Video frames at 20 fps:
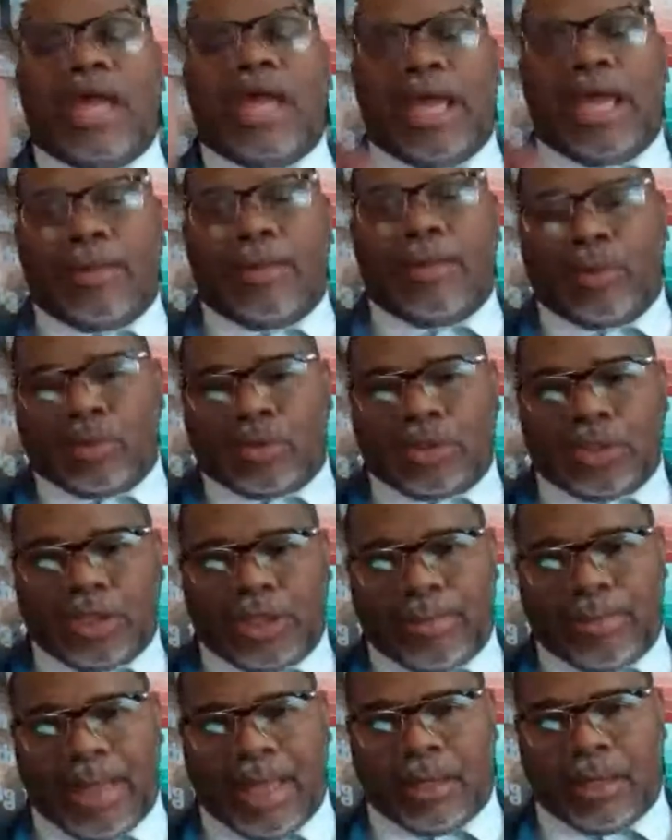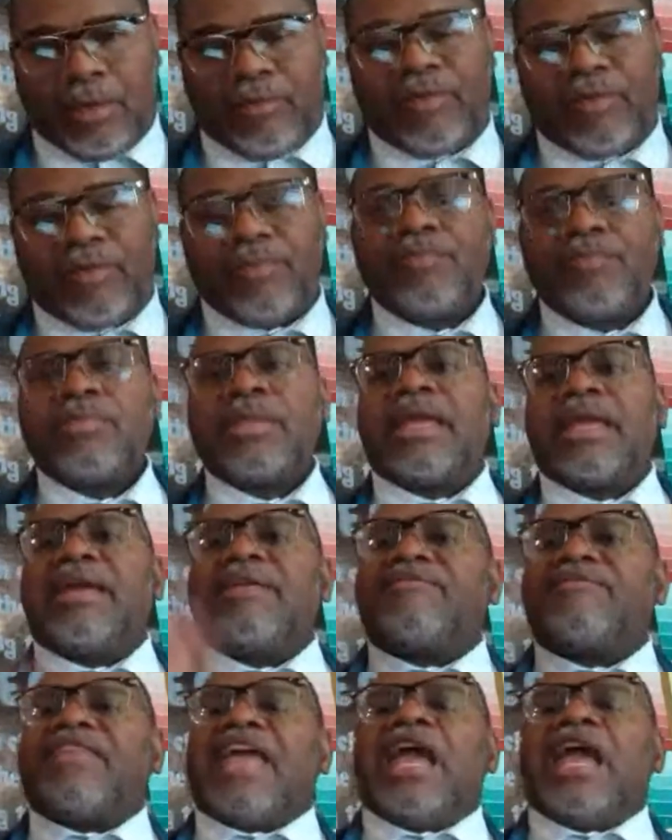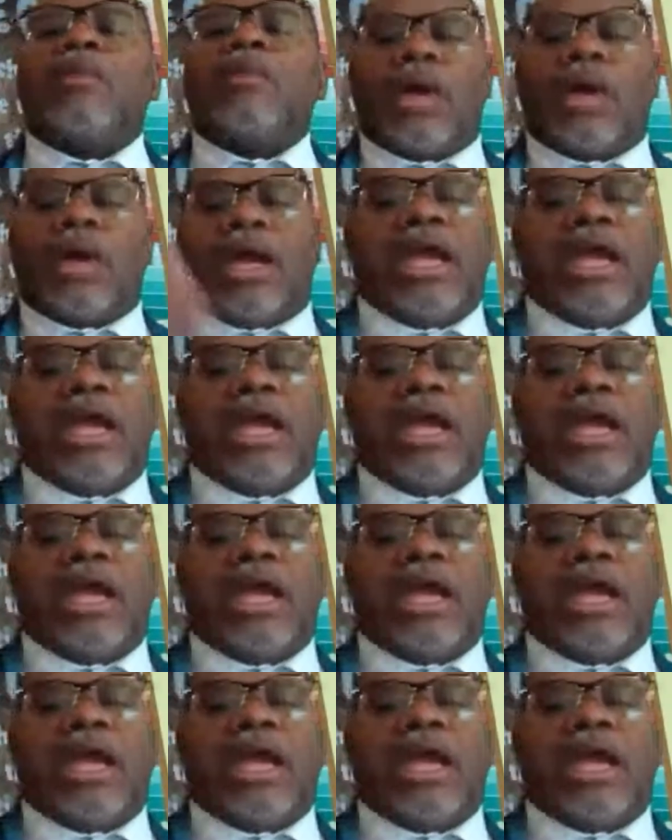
But if they were able to come out of it,